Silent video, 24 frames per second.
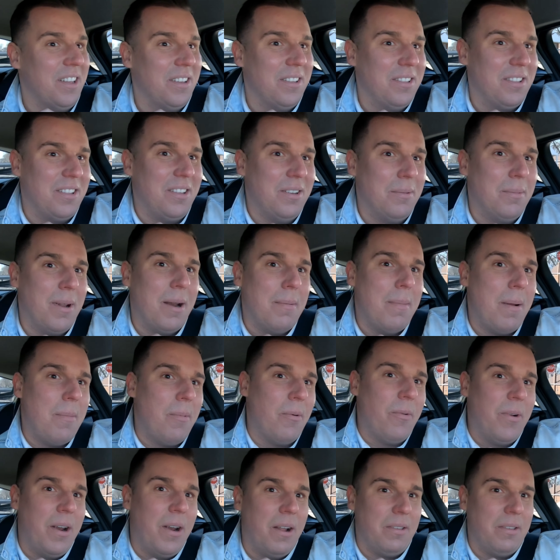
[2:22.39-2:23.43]
of those too, but I
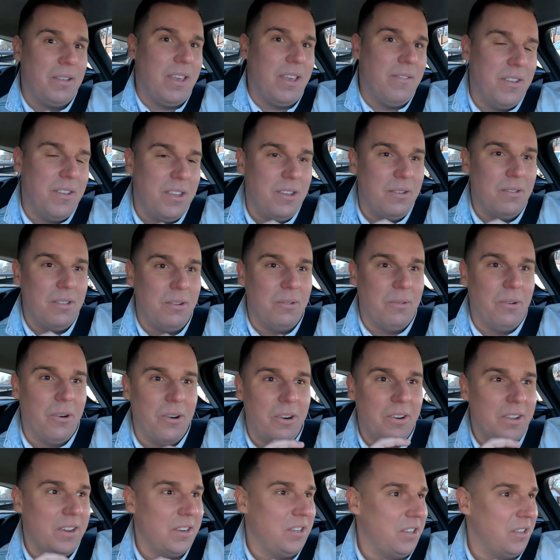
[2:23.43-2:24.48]
remember when I was giving you the
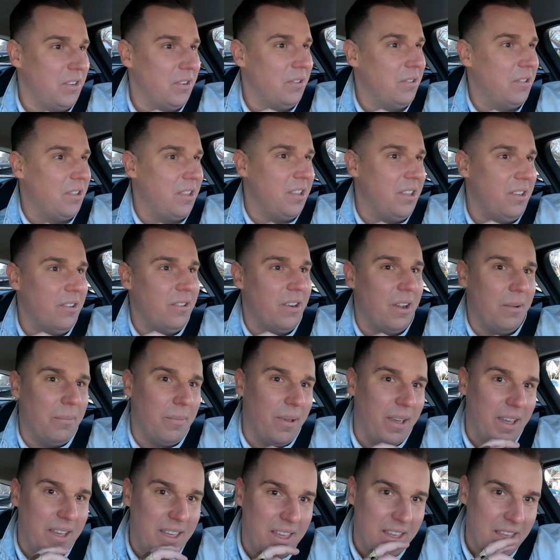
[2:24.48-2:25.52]
award or introducing you, and
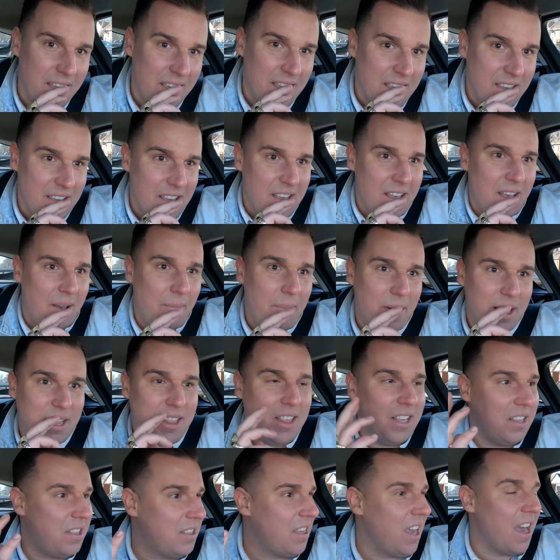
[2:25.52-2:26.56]
I'm like, I'm
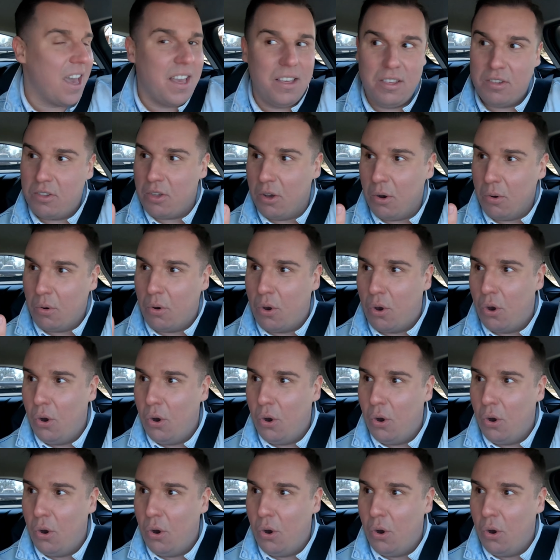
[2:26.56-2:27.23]
like, this guy's so